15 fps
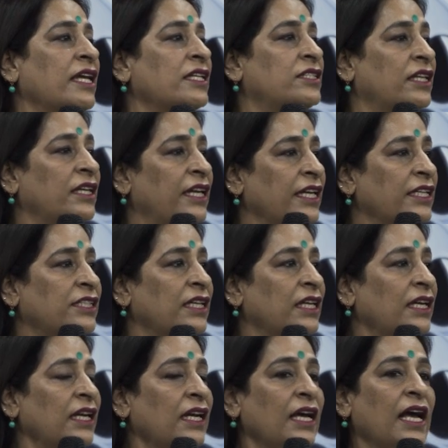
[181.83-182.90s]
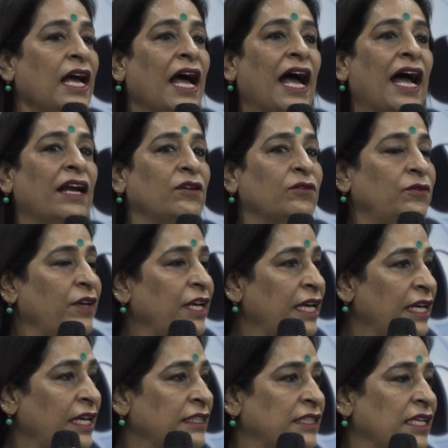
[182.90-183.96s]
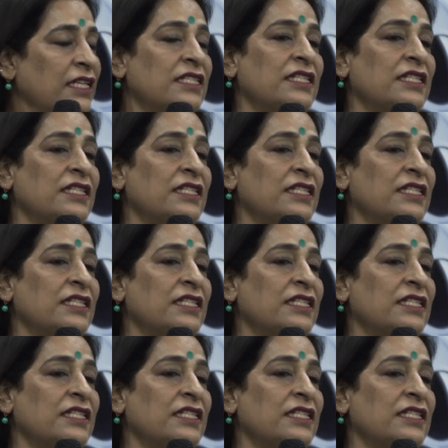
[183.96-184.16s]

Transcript: generation. And we just